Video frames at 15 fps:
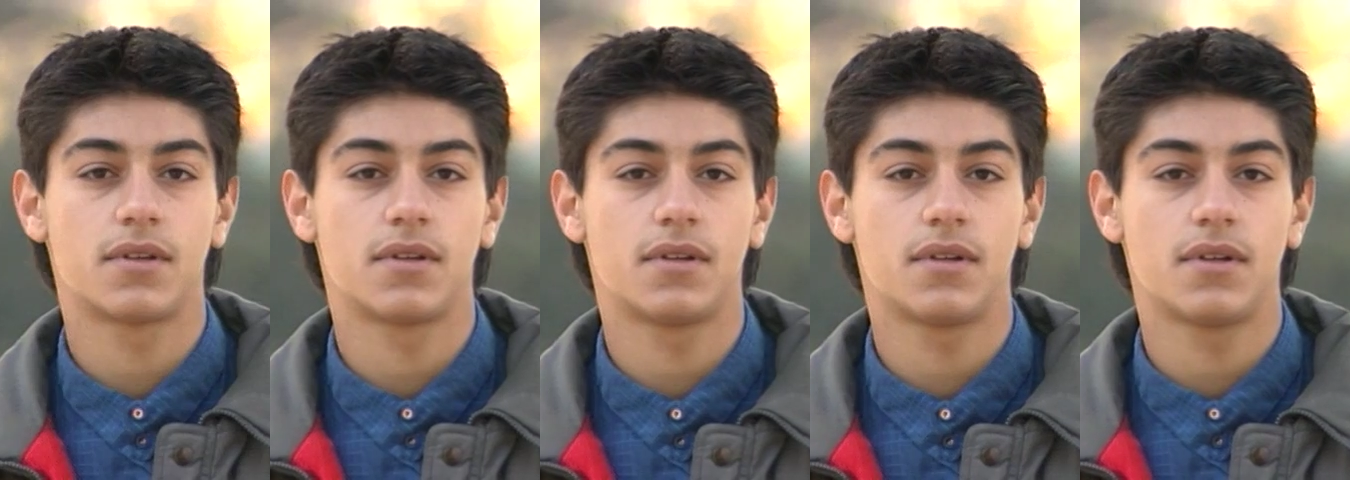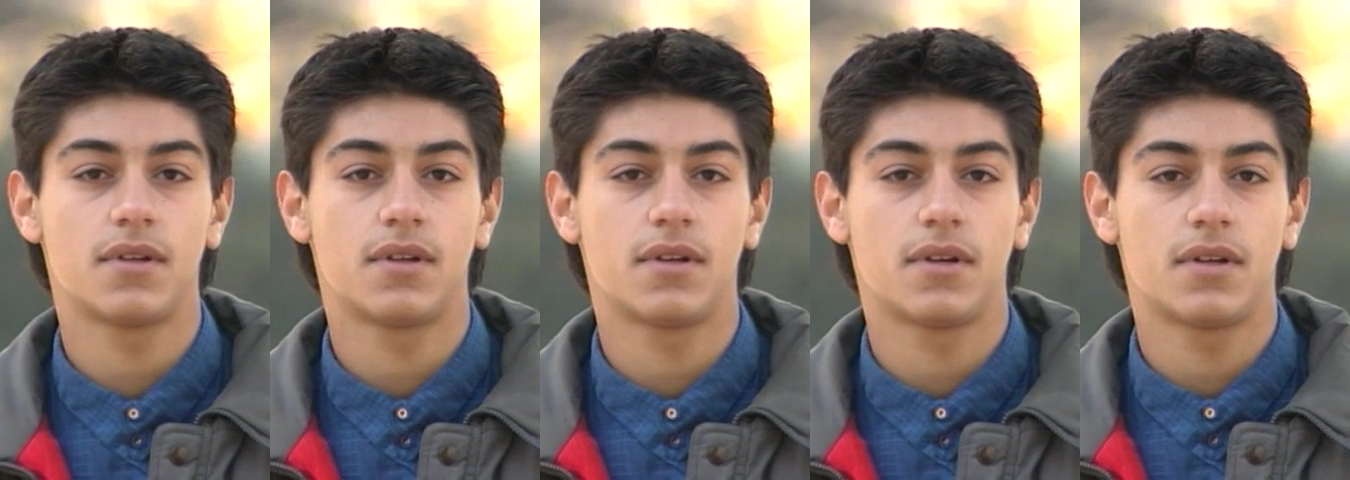Did you get
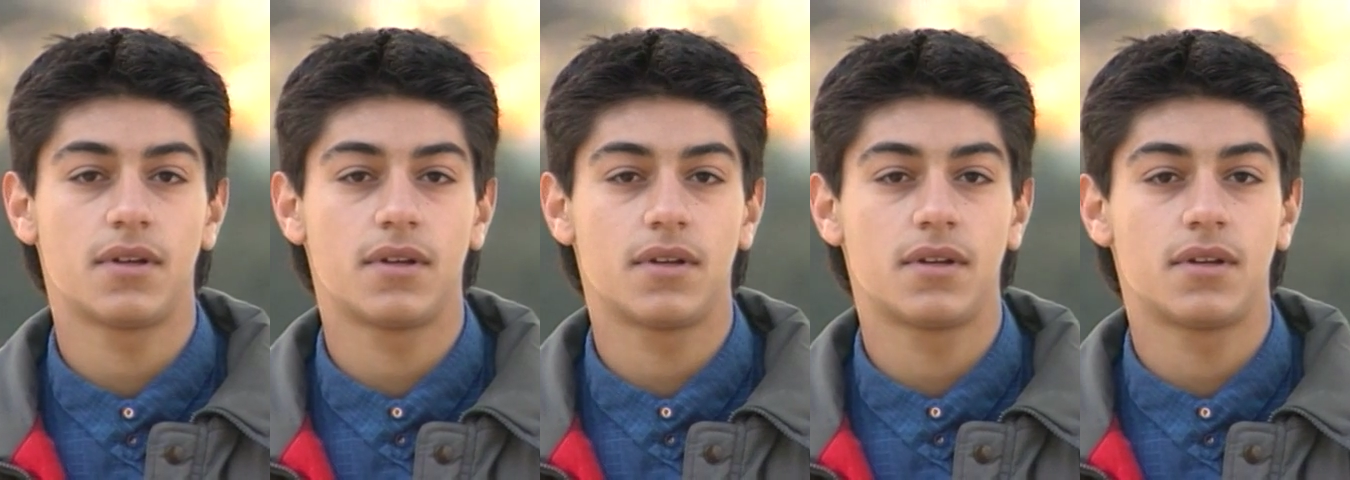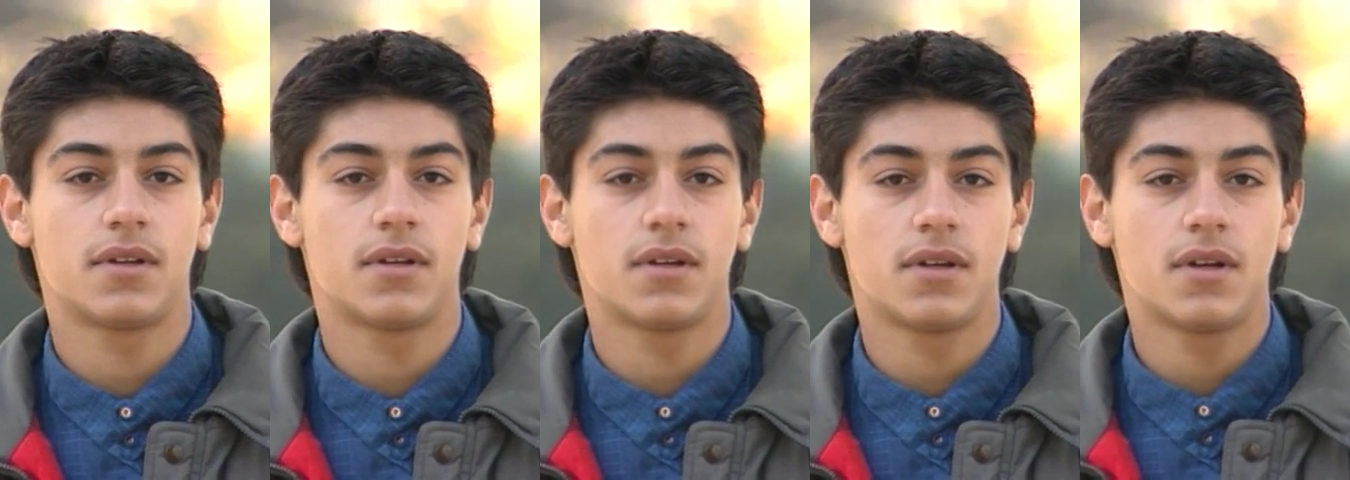up early
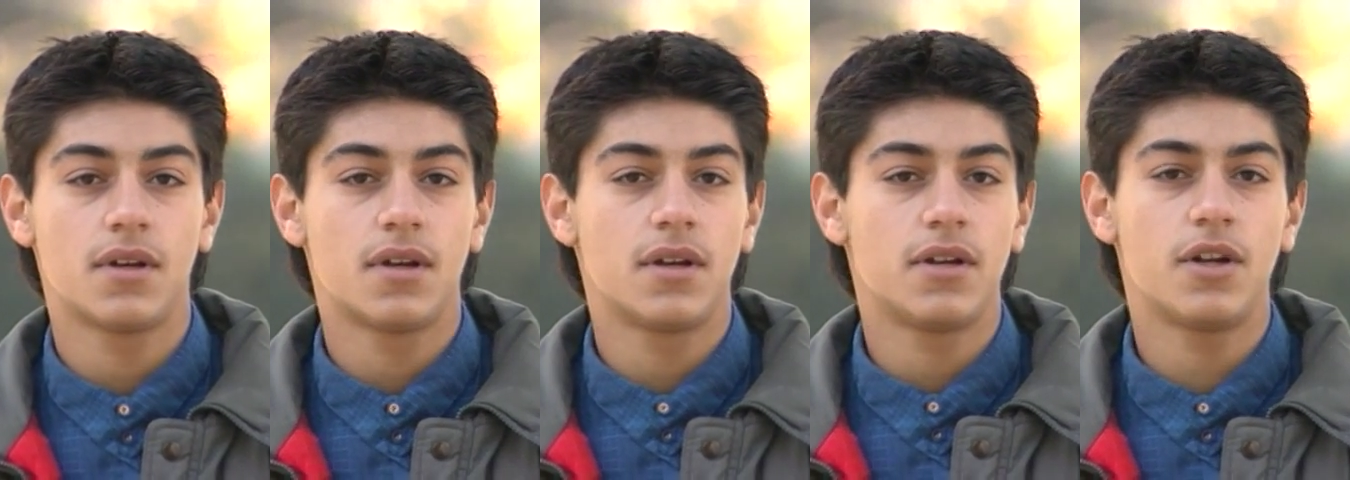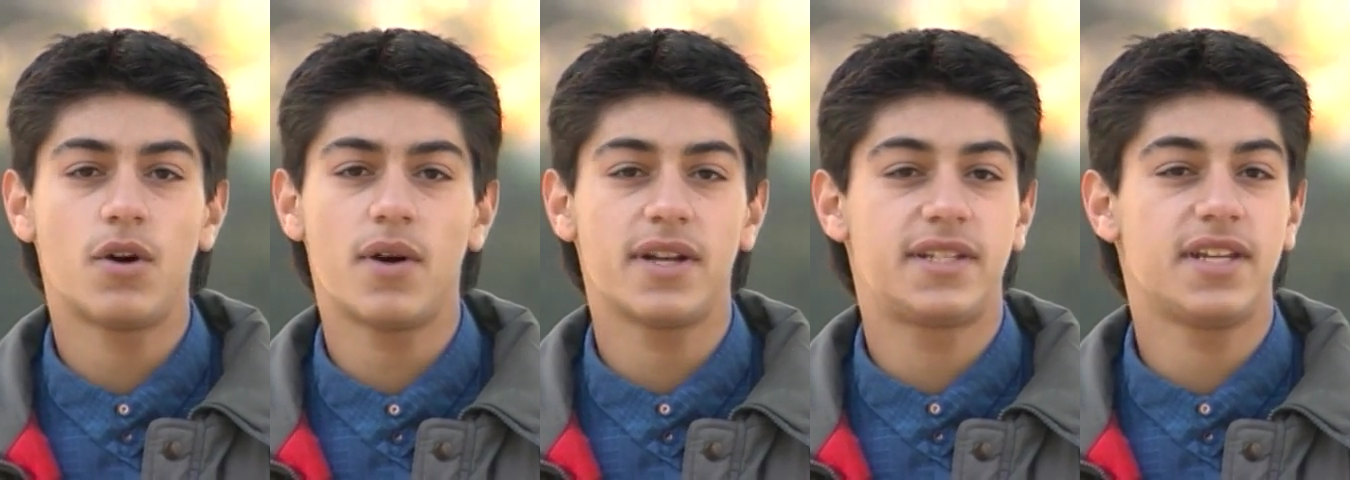today?
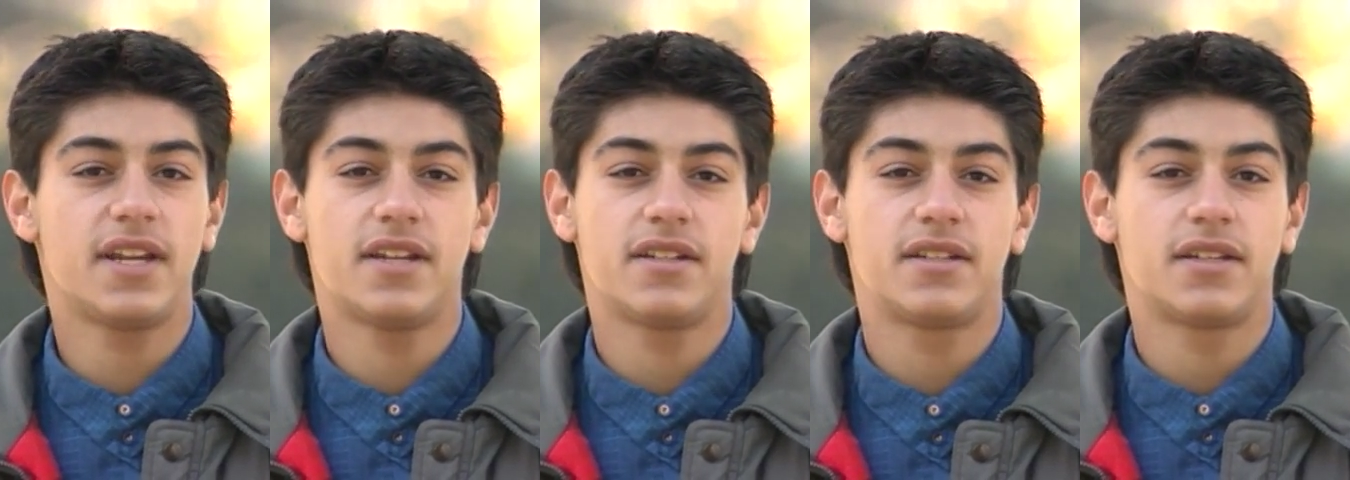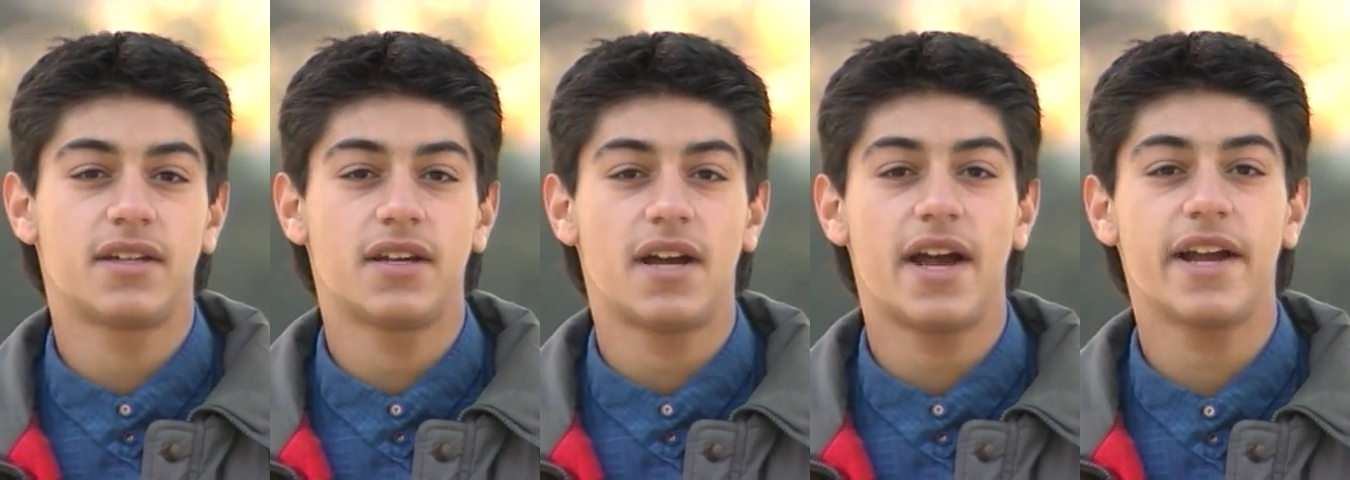No, I didn't.
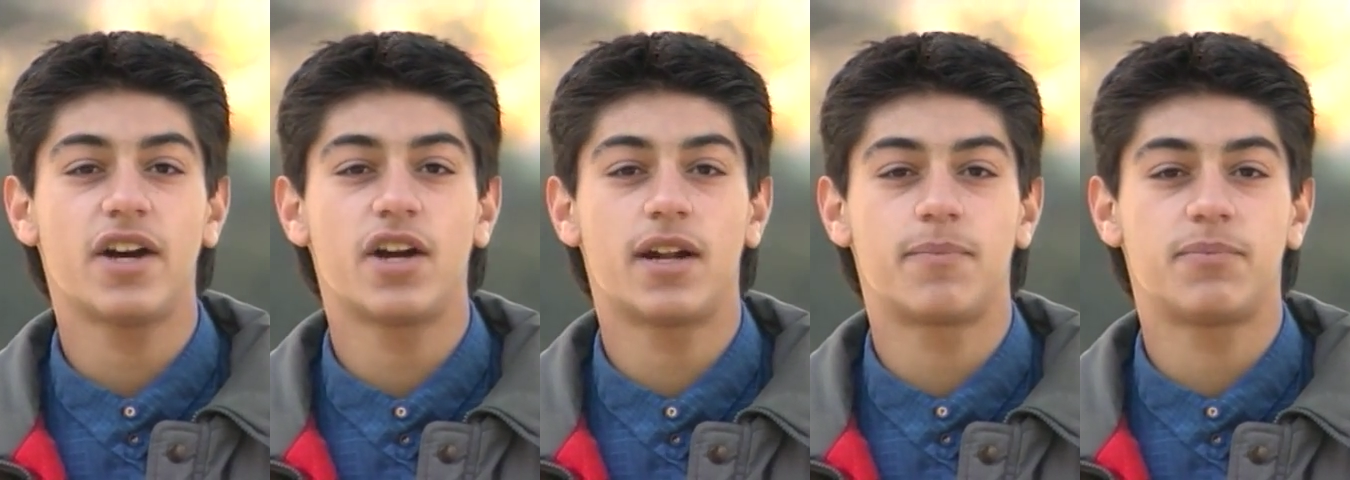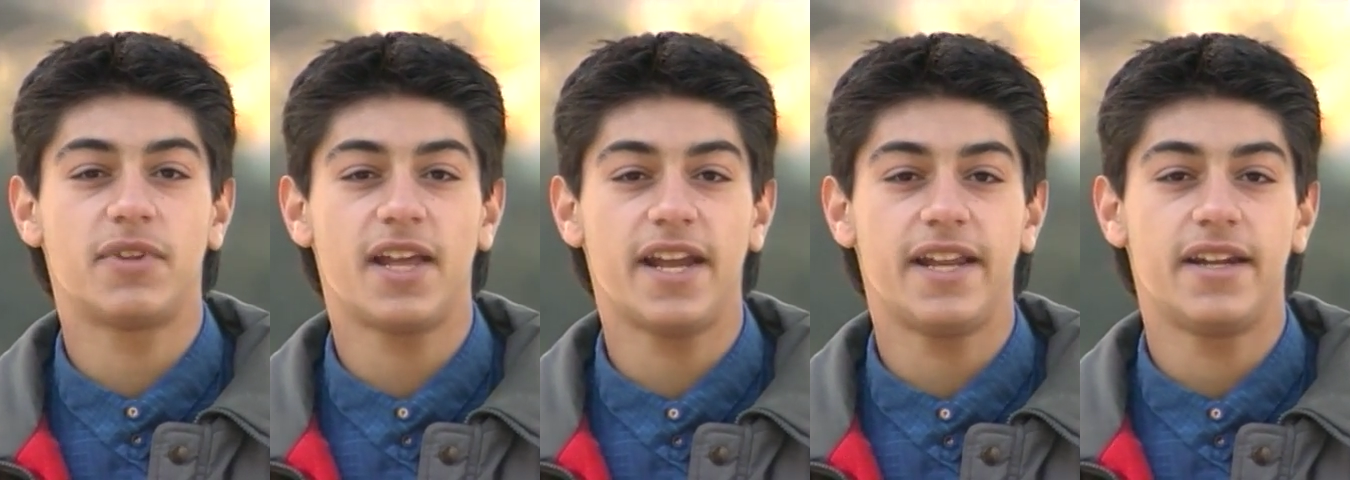I got up
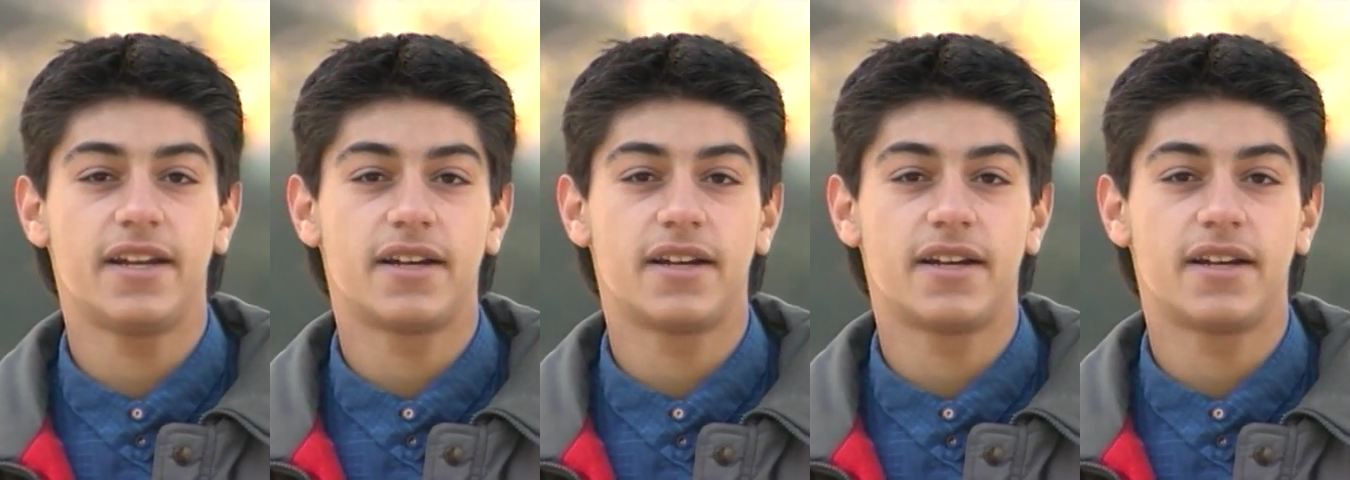late.